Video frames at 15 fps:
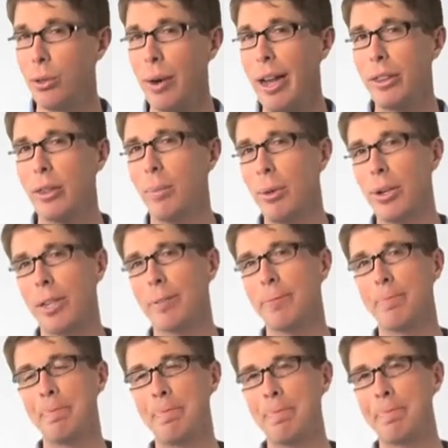throughout the book.
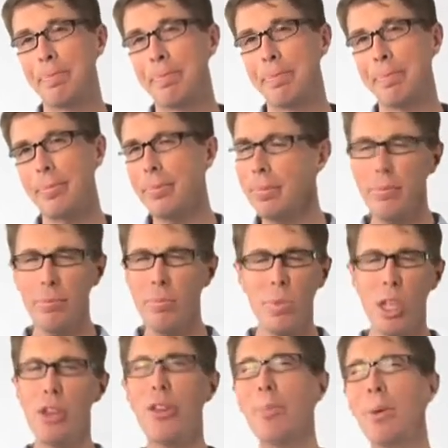
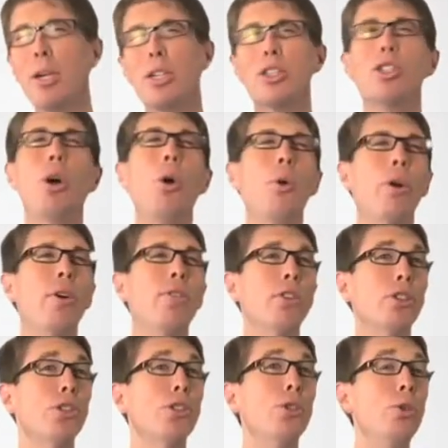The book sold
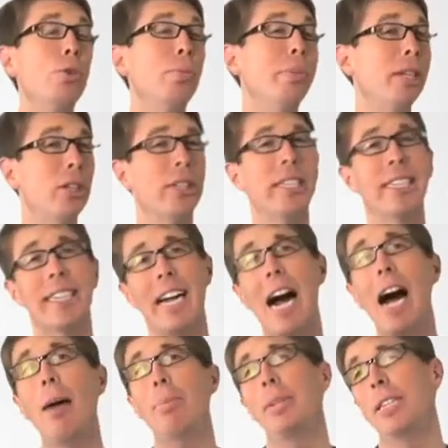over 2 million
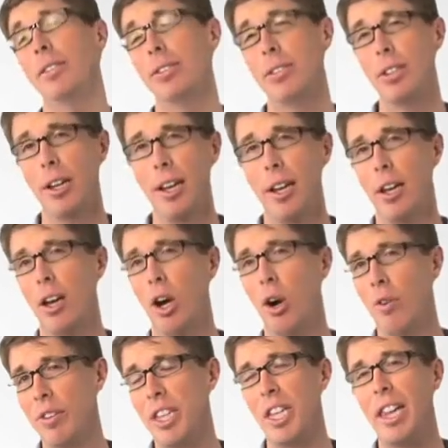copies
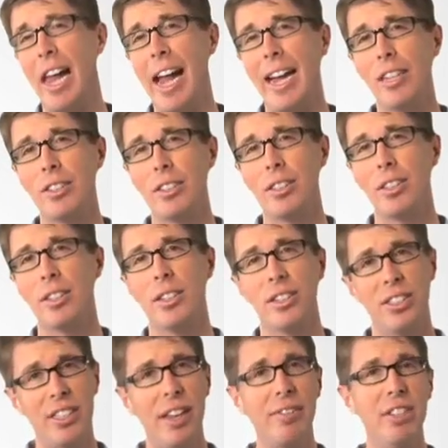over the last
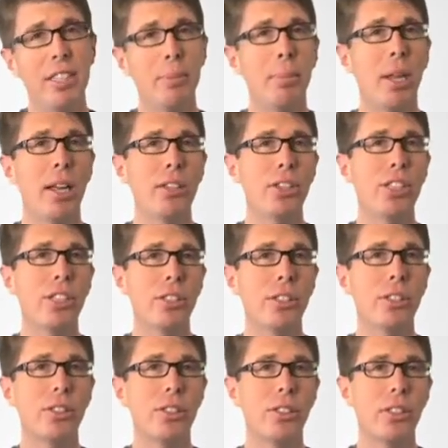70 plus
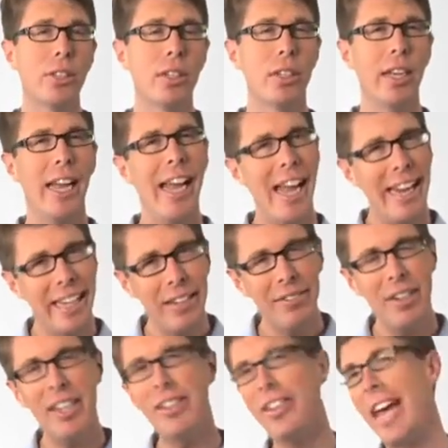years. And
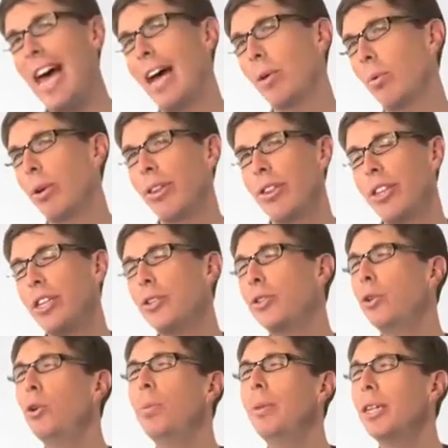even at that, with the
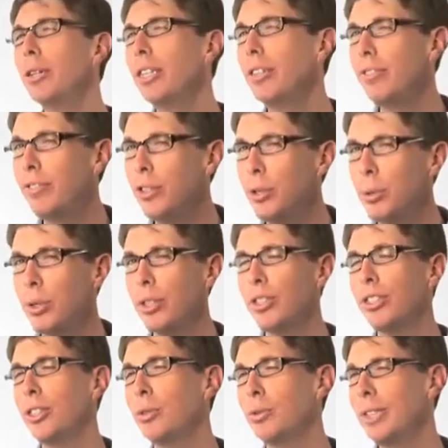2 million
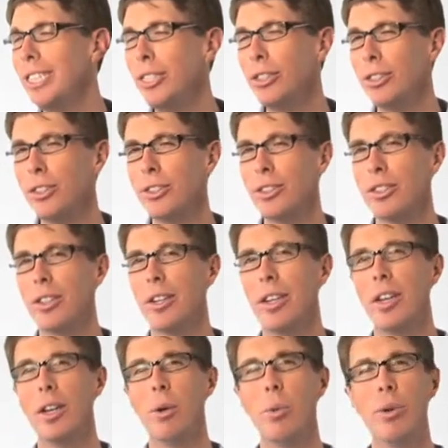viewers and readers,
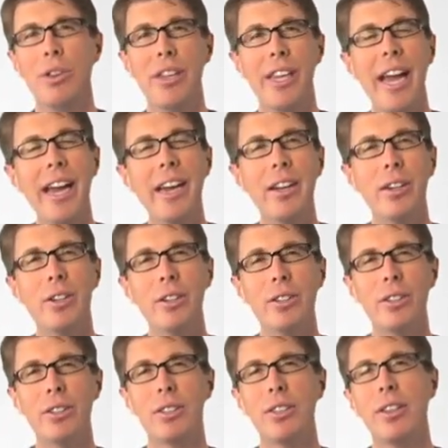with the
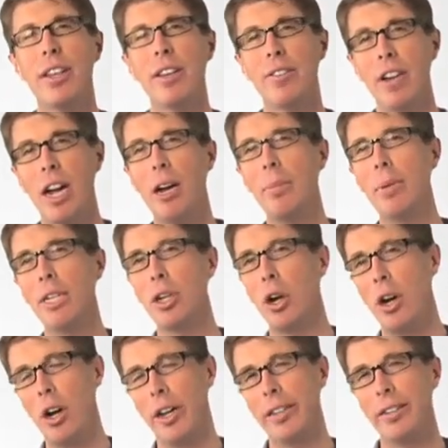editors that have come and
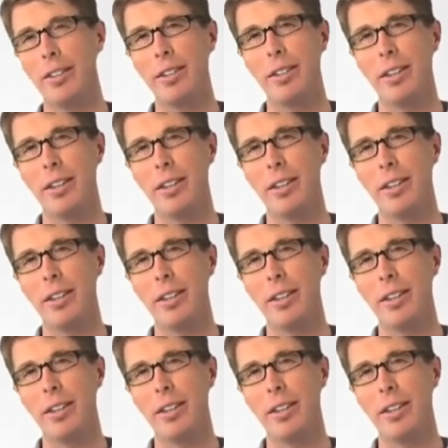gone,